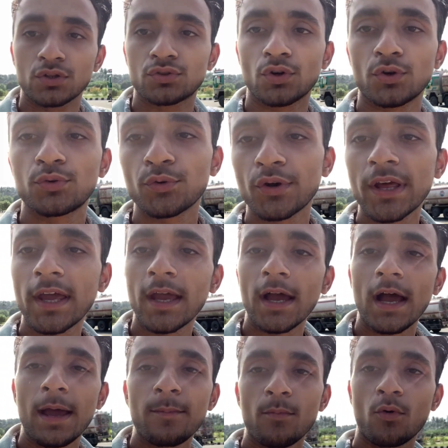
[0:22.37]
So today
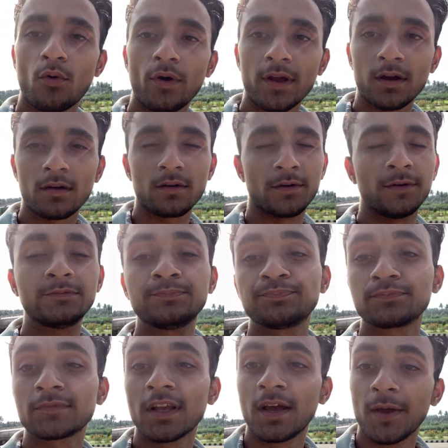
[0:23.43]
I am going
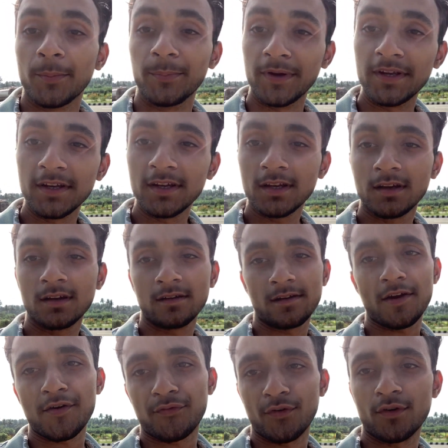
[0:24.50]
mini
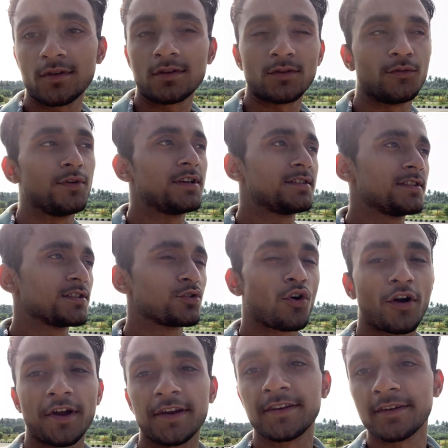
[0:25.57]
red fort, which is
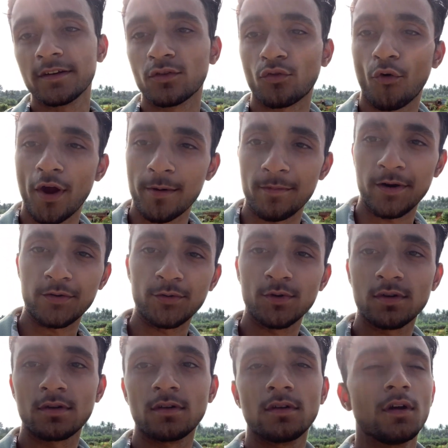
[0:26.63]
located in
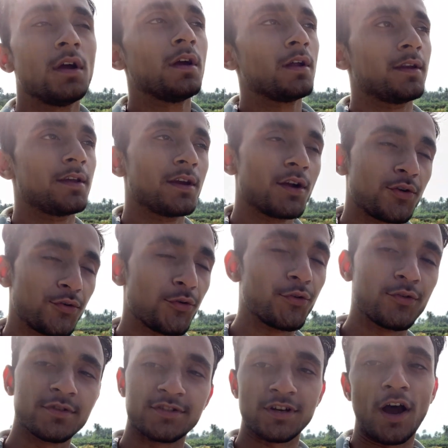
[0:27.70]
Coimbatore near to
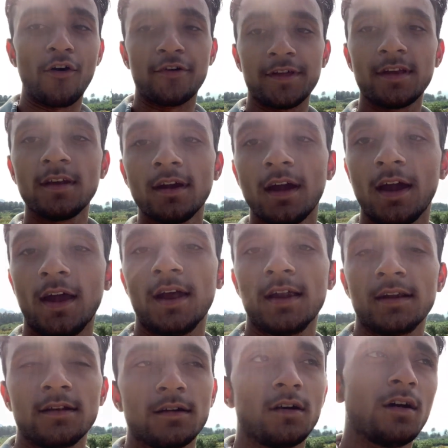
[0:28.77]
Chaudi.
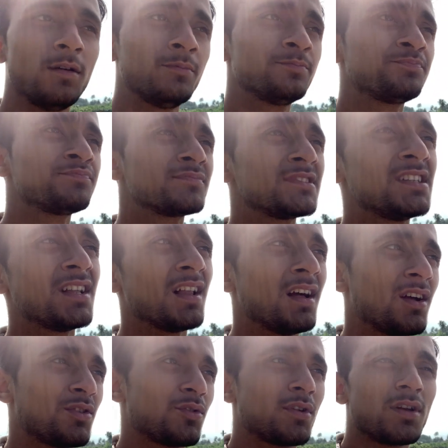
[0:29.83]
And
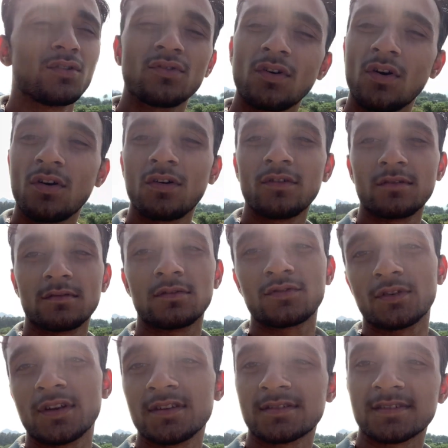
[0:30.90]
today, you know,
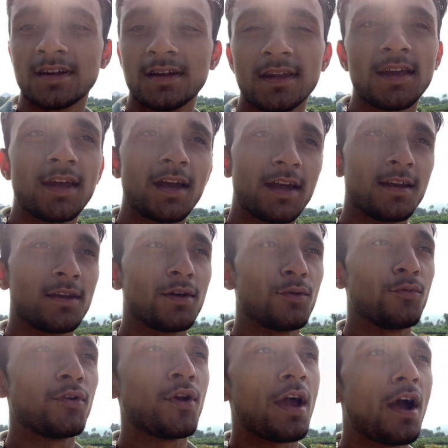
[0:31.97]
today is Sunday, and
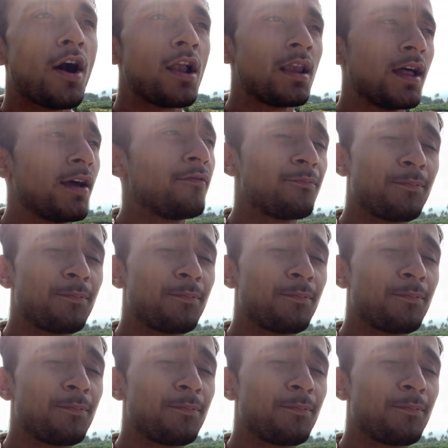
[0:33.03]
we all have